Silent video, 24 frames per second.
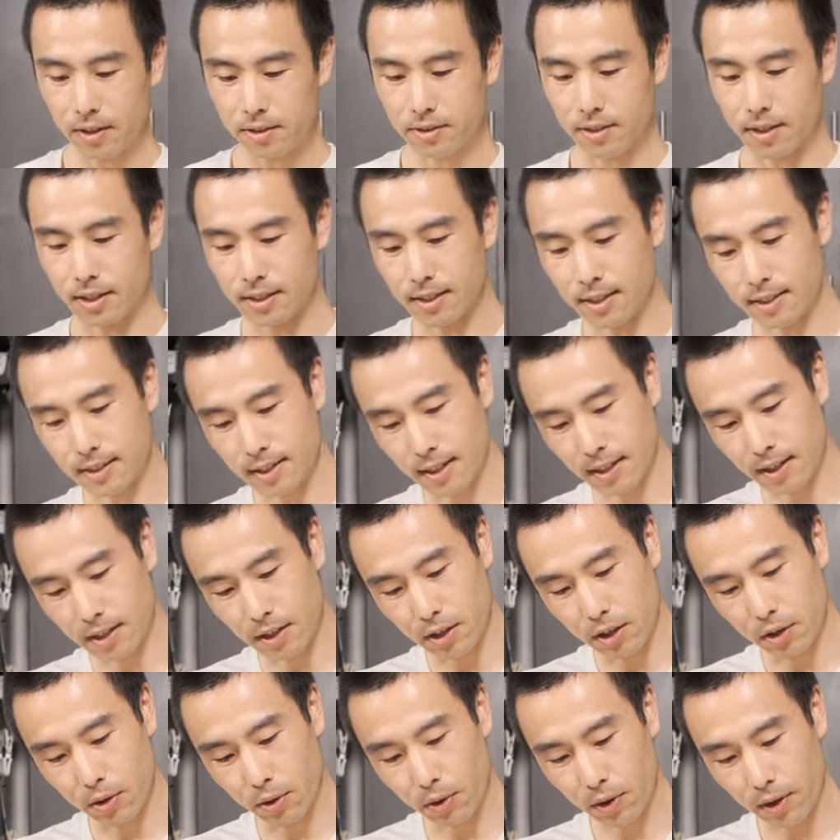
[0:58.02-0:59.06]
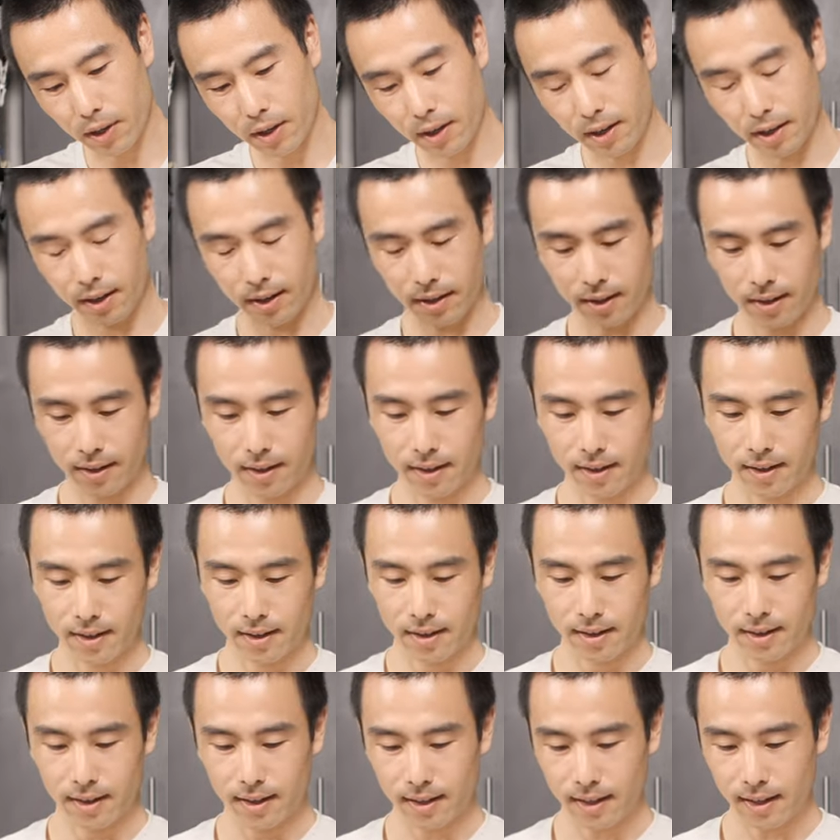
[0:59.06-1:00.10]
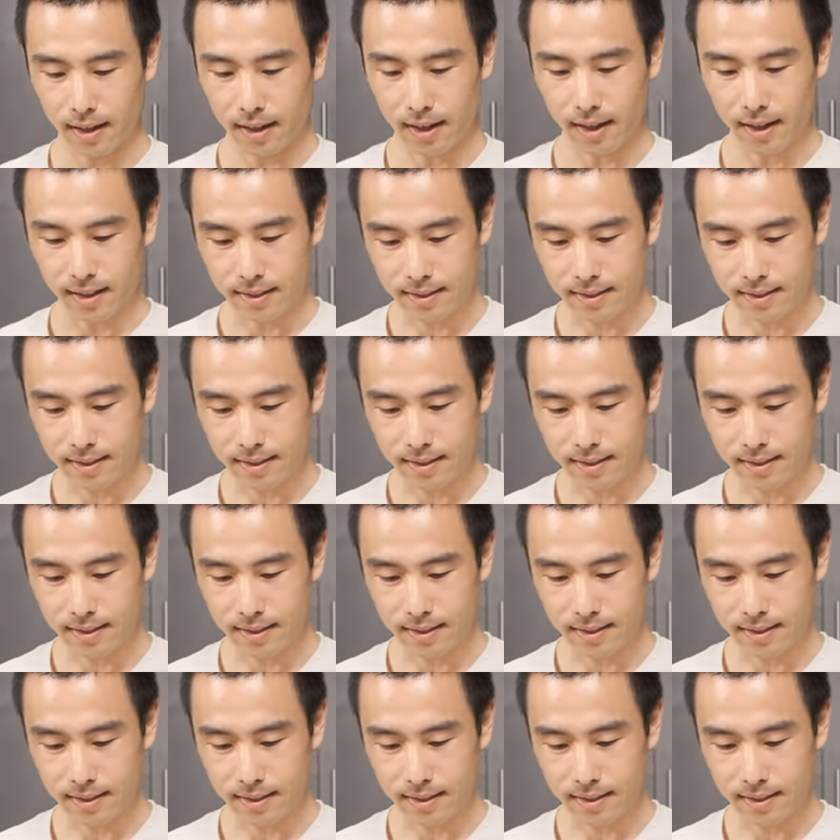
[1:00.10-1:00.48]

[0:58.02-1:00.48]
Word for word: So this is a New York uh,